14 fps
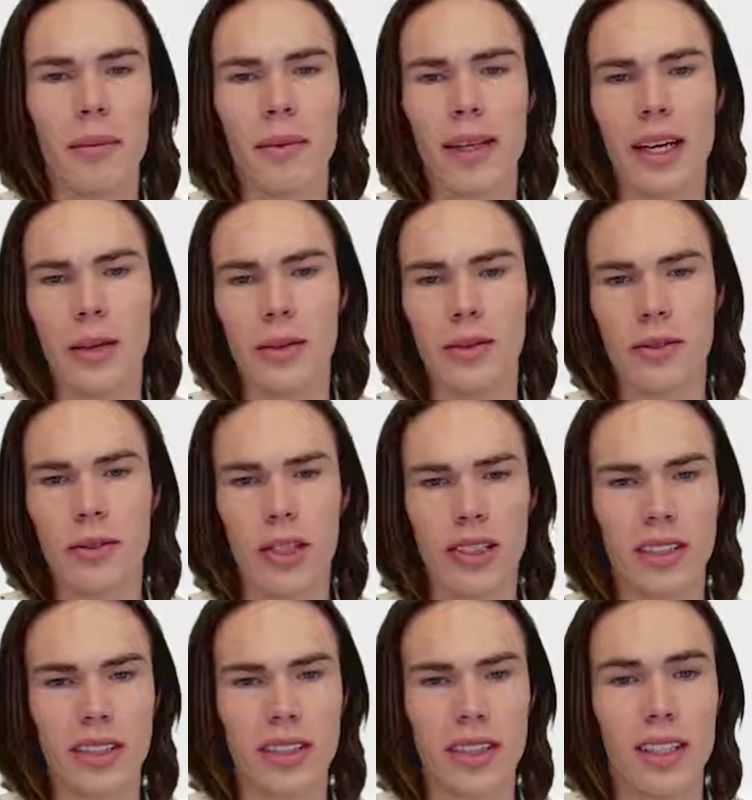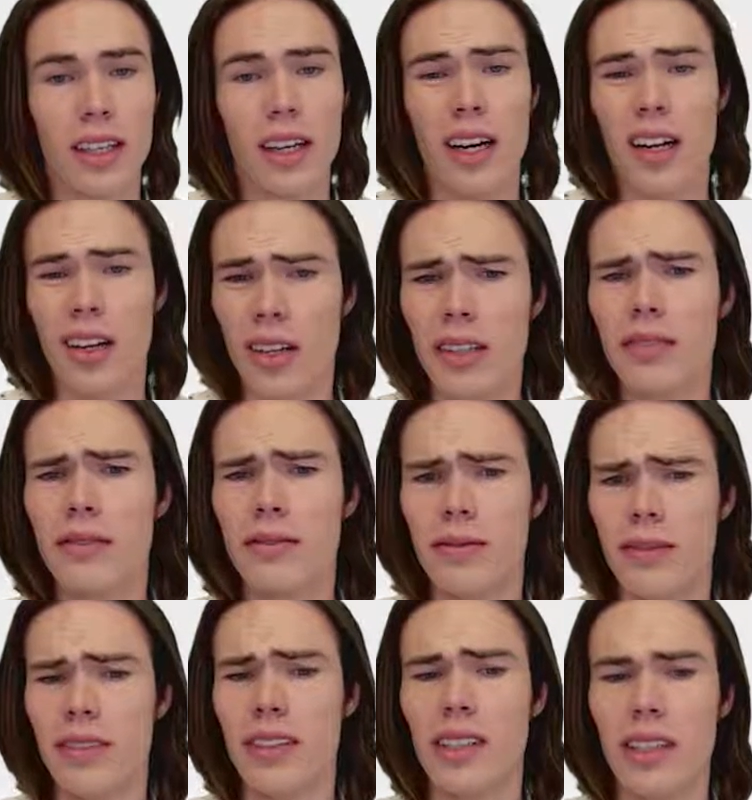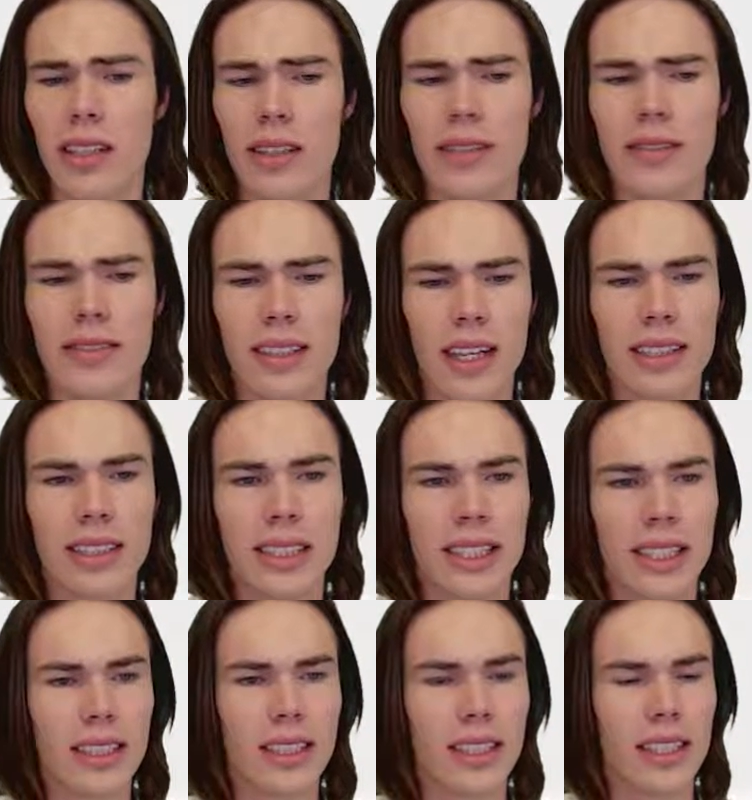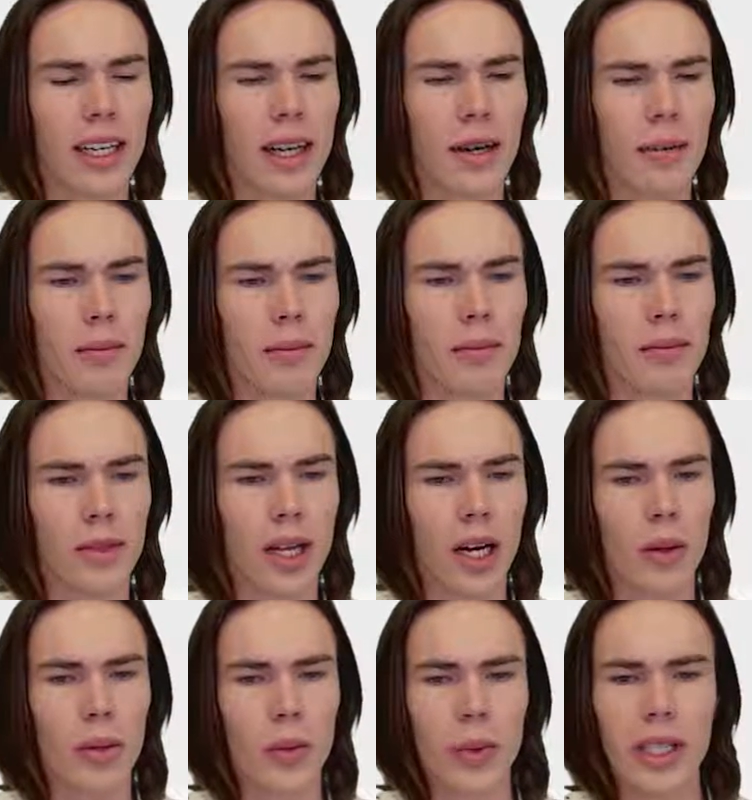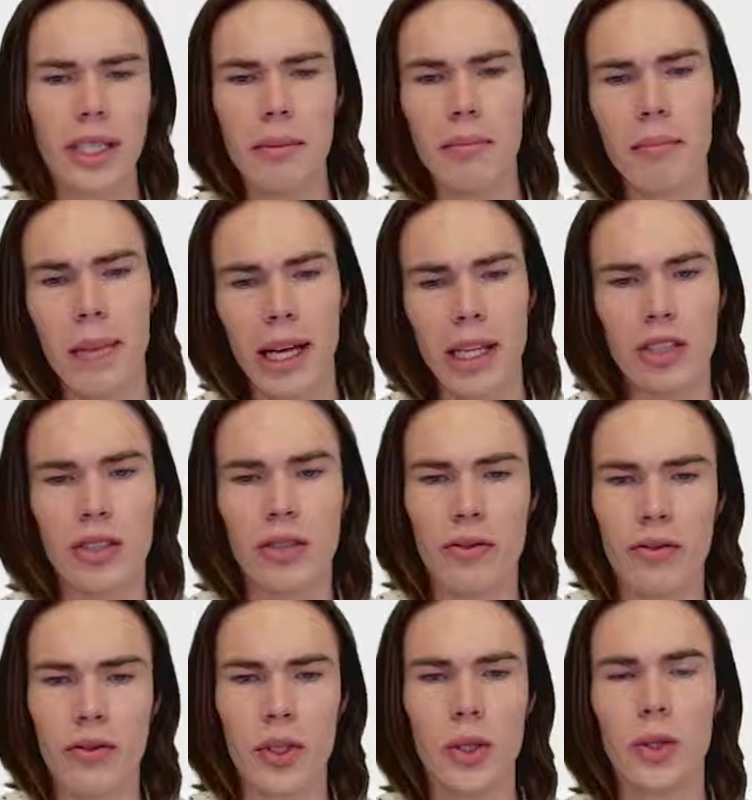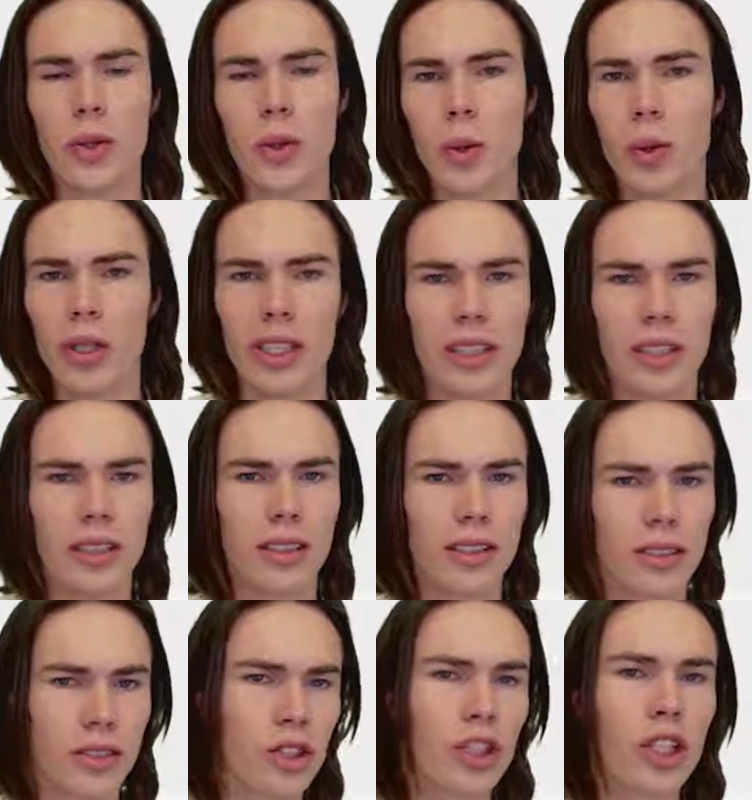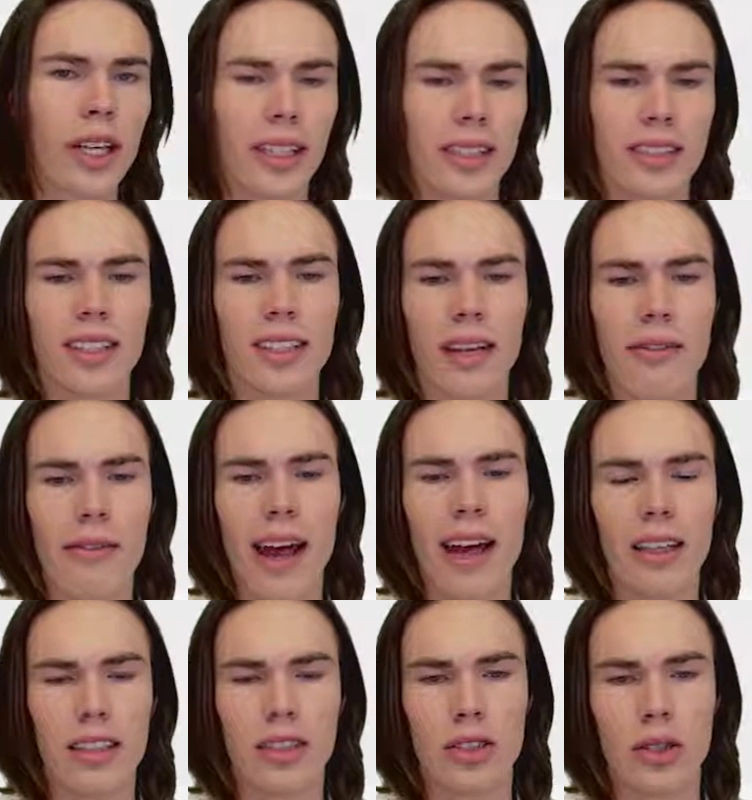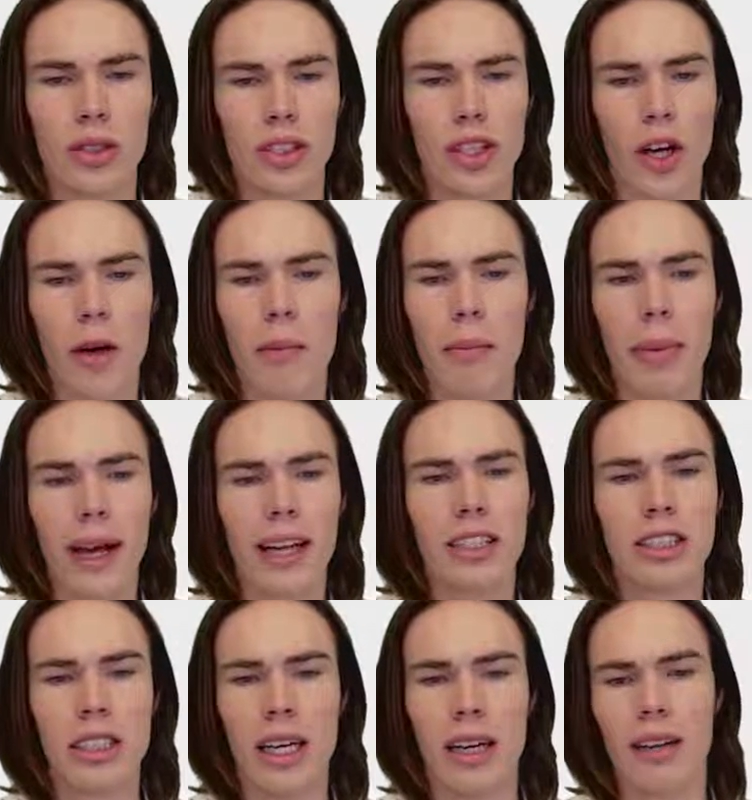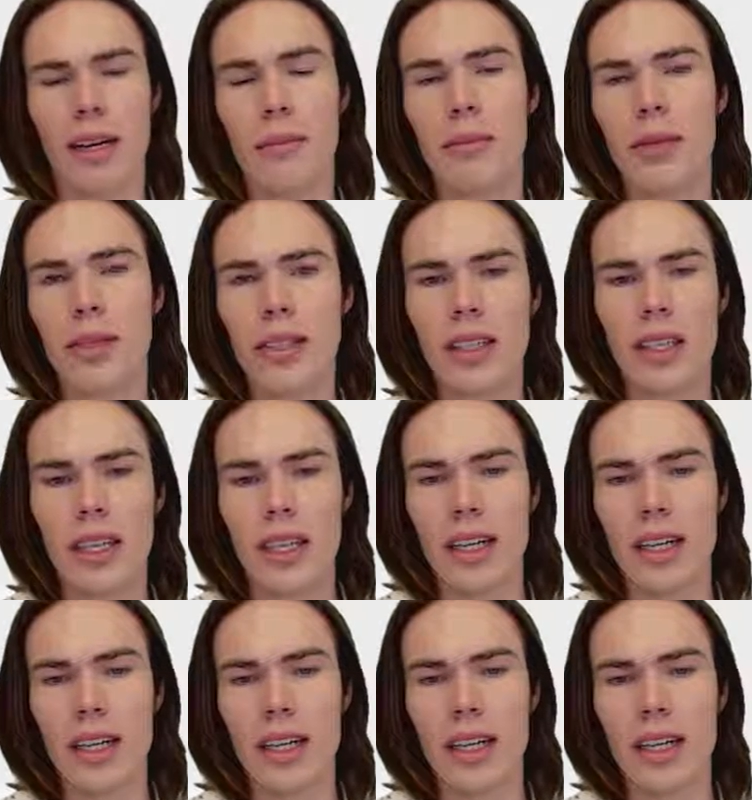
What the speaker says: Here we've got a lot of nice things. I want to quickly mention a few cool little tricks that they've added to this homepage now. Number